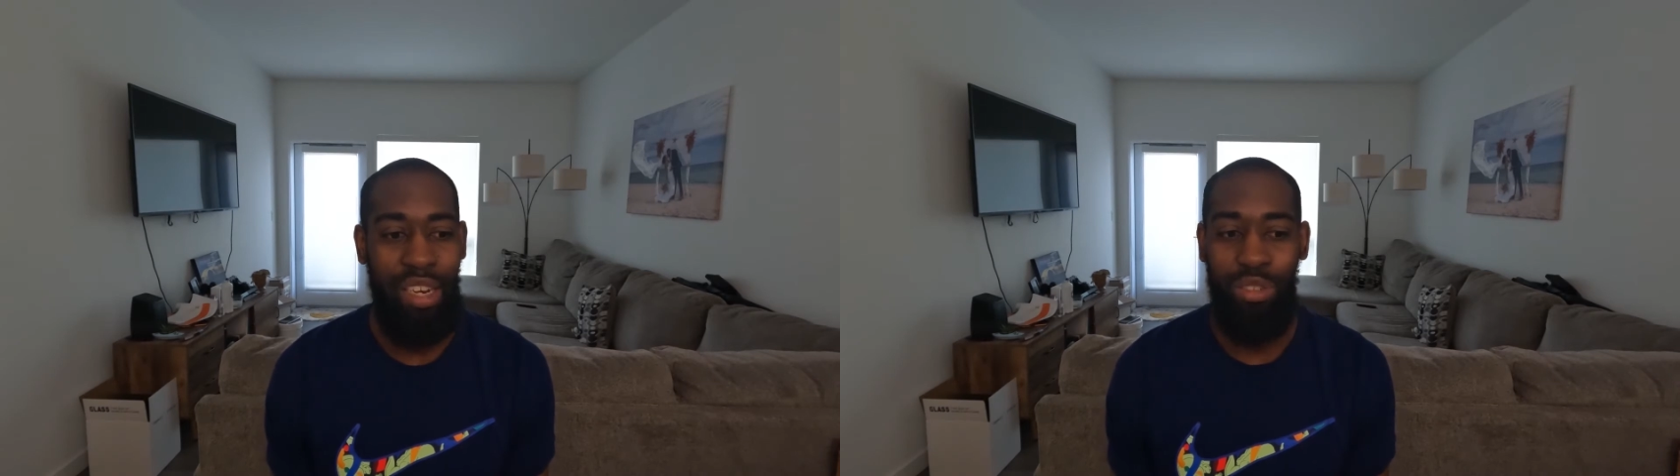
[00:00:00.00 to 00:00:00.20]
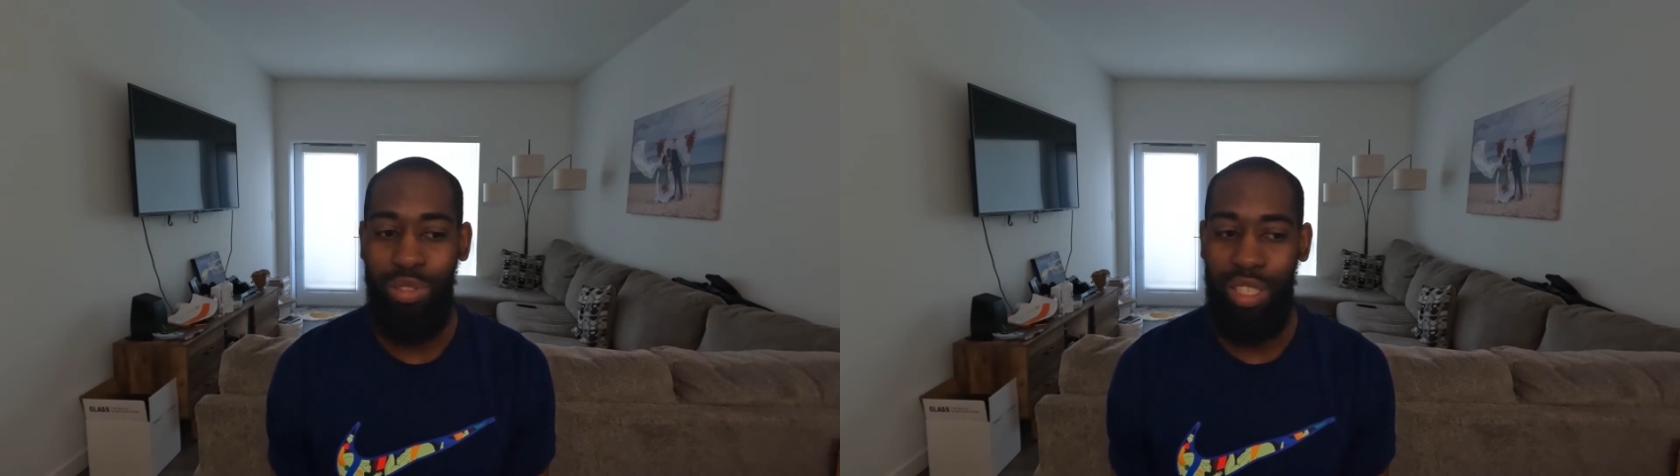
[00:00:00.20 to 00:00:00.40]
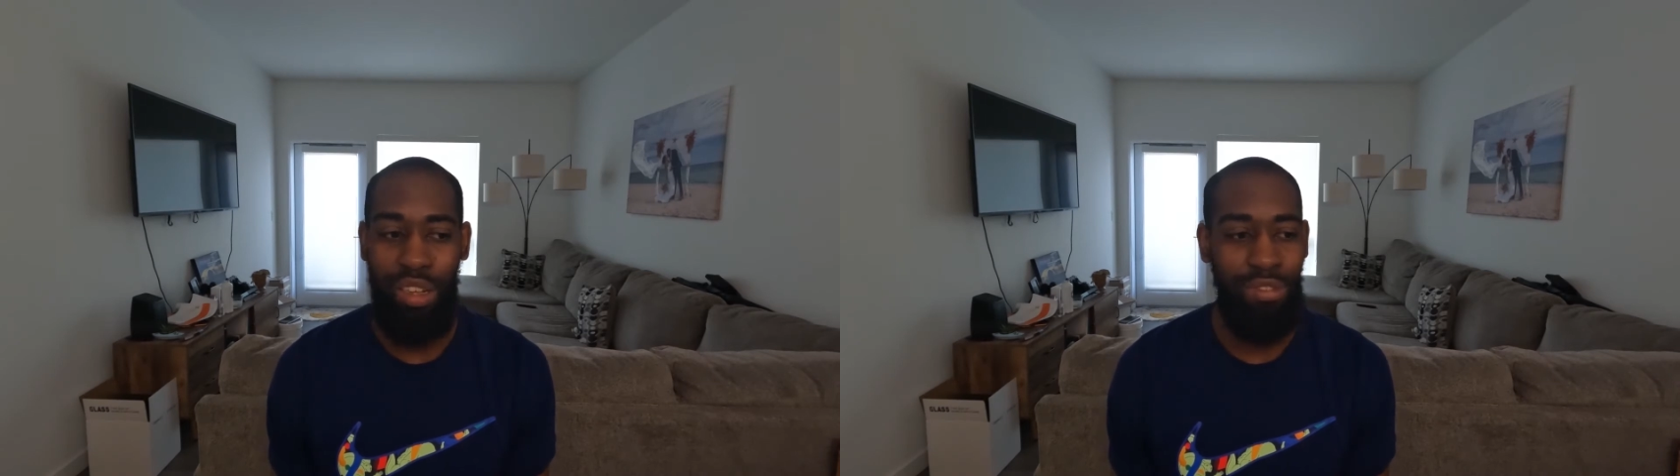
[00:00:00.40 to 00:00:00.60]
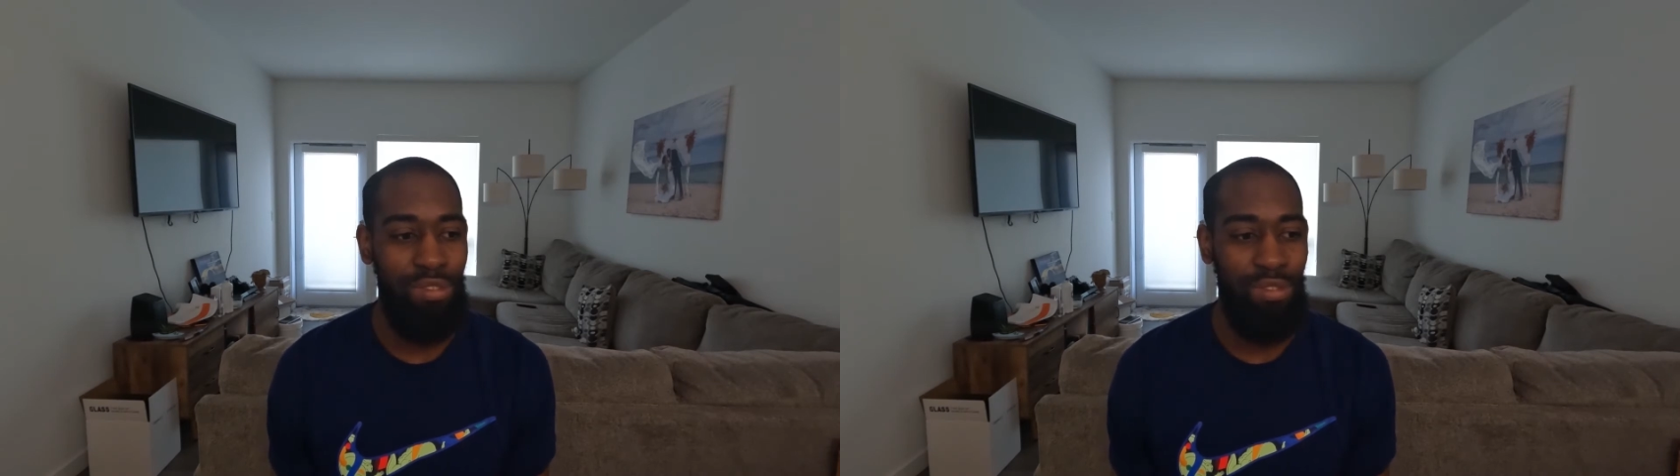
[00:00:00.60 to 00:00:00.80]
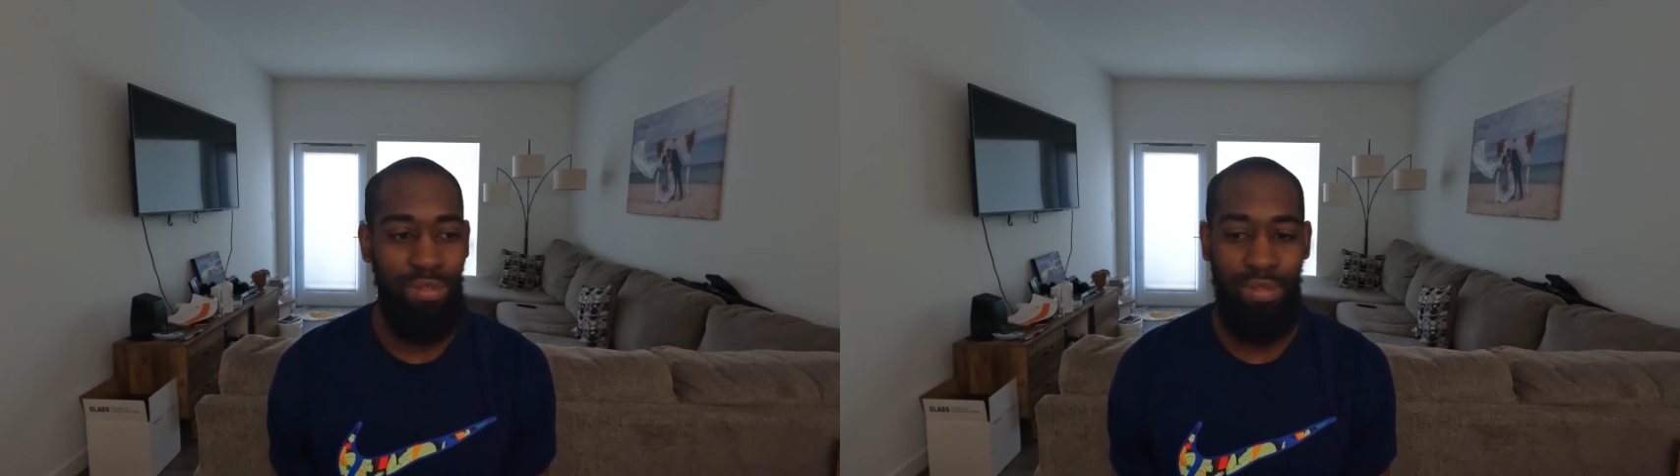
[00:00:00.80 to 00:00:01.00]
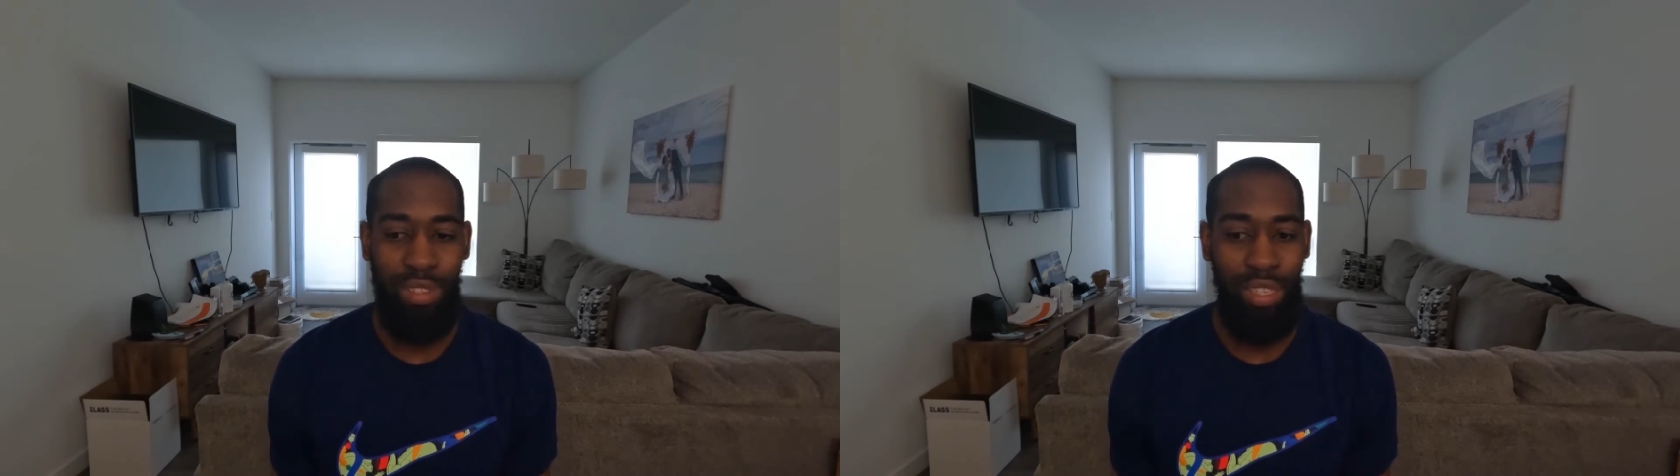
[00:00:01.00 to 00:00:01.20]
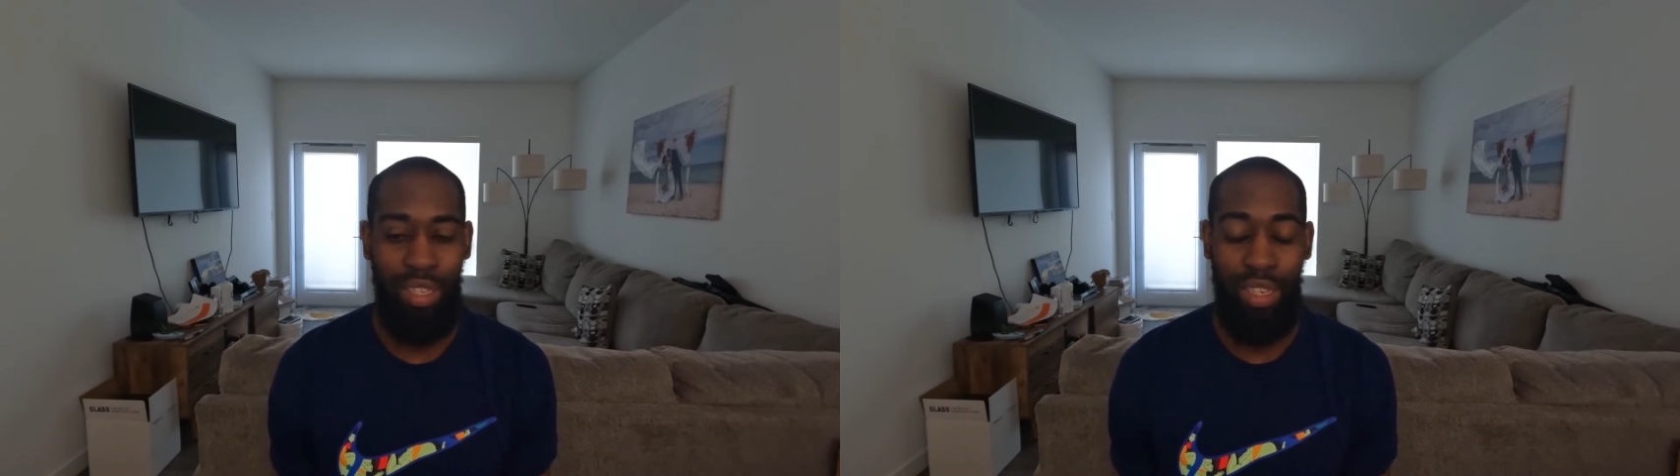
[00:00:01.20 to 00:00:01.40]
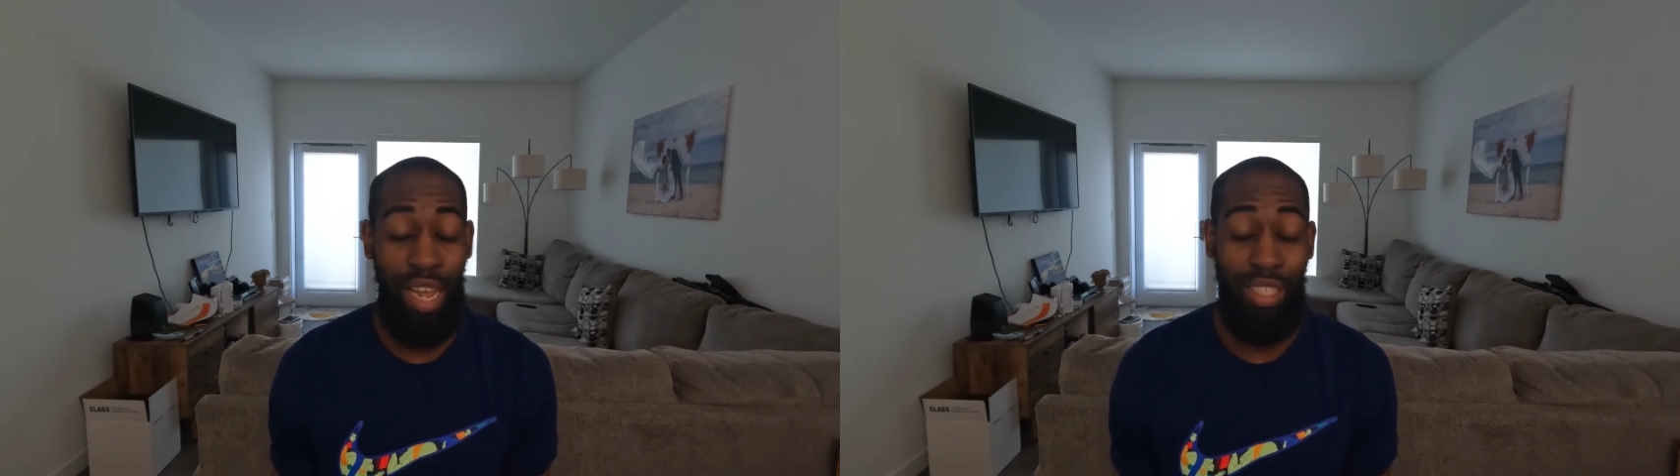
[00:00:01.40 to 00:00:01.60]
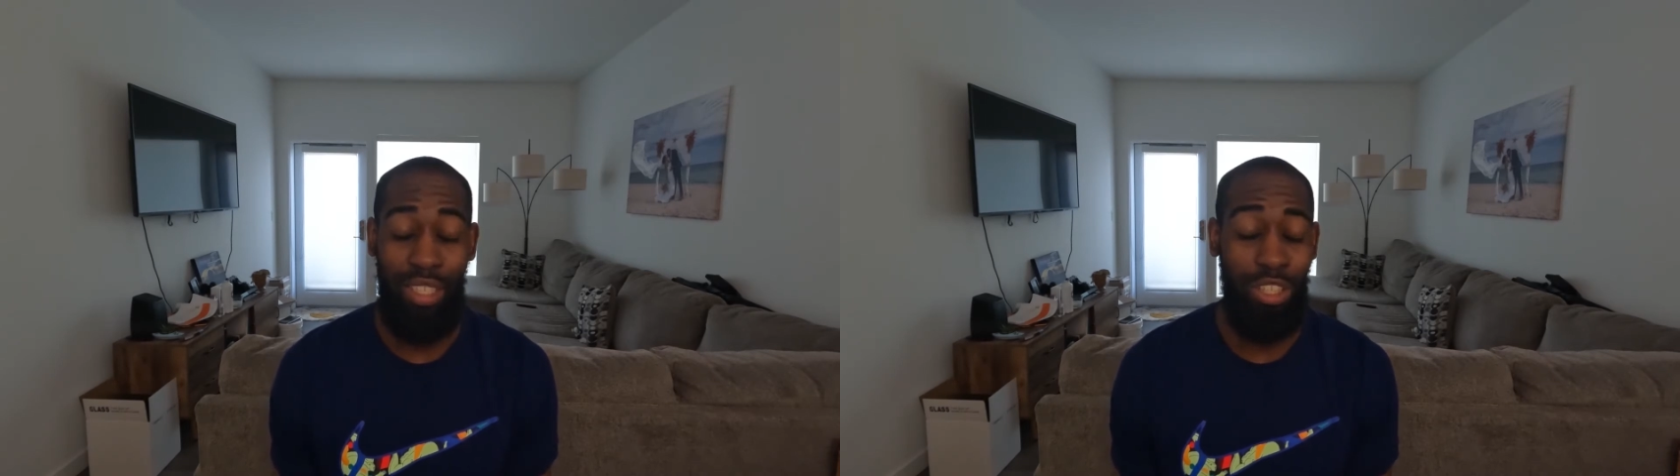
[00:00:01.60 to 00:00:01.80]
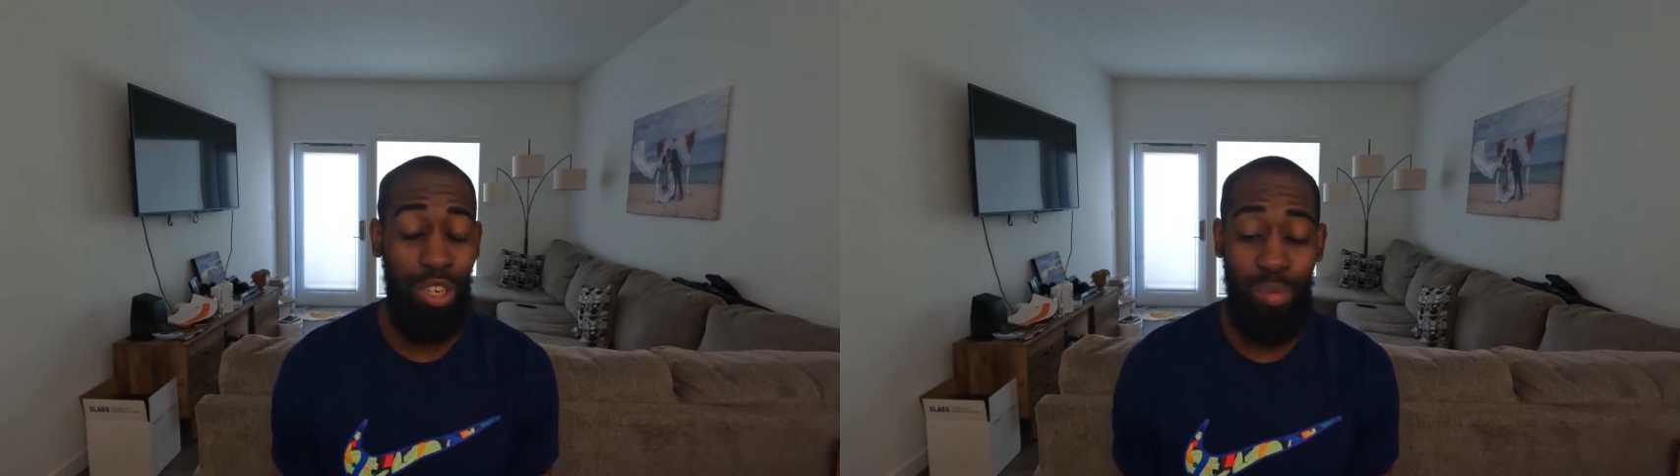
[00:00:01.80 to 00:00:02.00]
I do stuff that
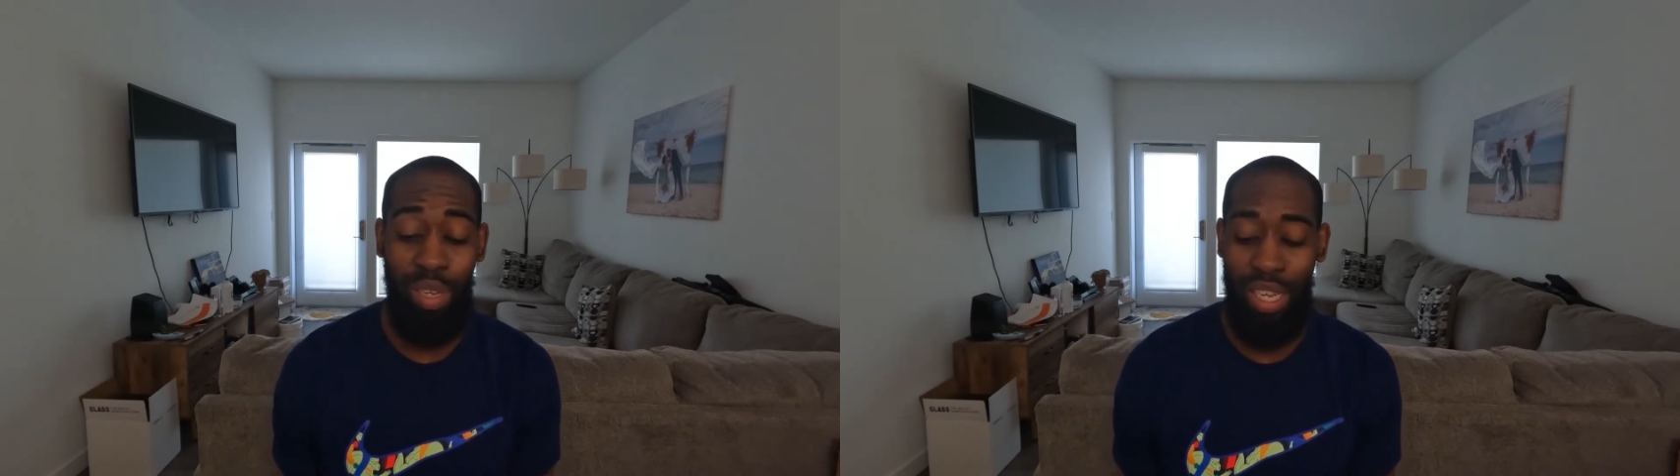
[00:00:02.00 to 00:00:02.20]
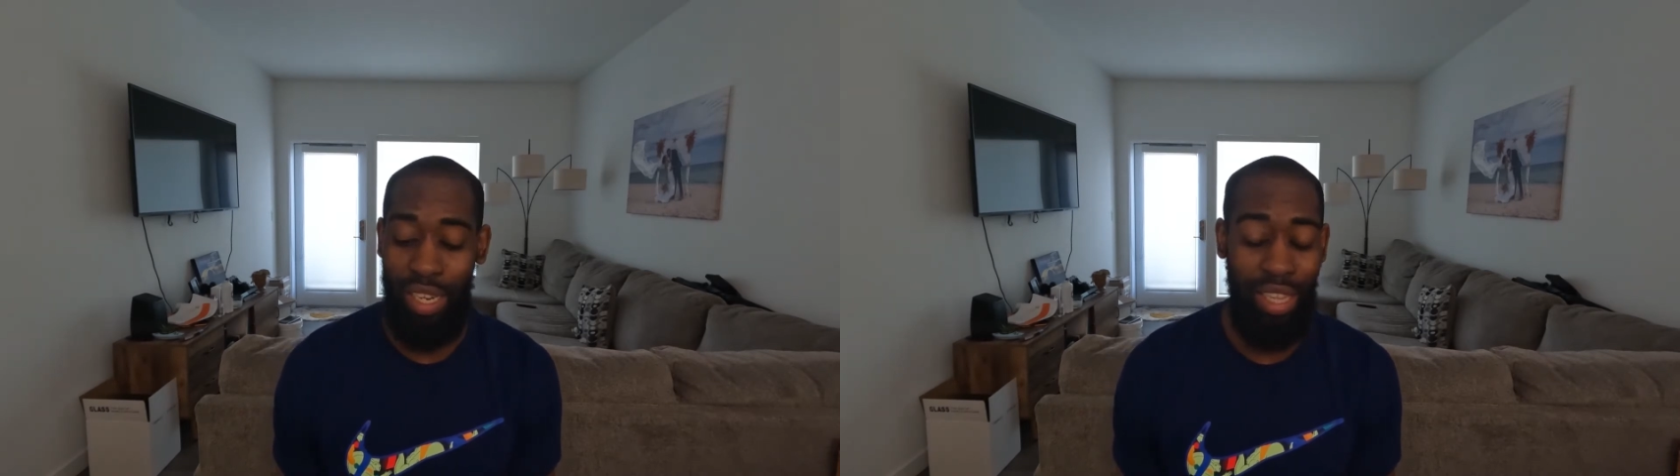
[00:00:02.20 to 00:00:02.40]
should be,